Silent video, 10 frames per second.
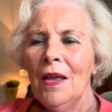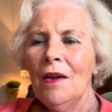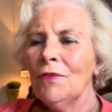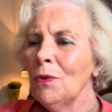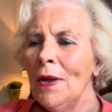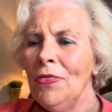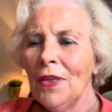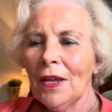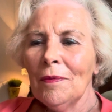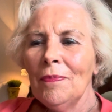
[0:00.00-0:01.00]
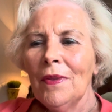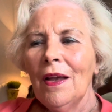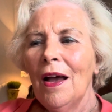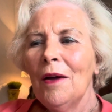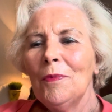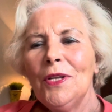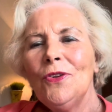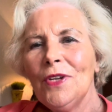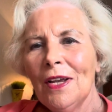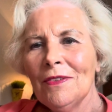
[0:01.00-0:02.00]
For one thing, when you
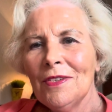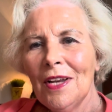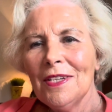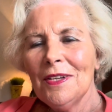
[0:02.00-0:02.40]
downsize,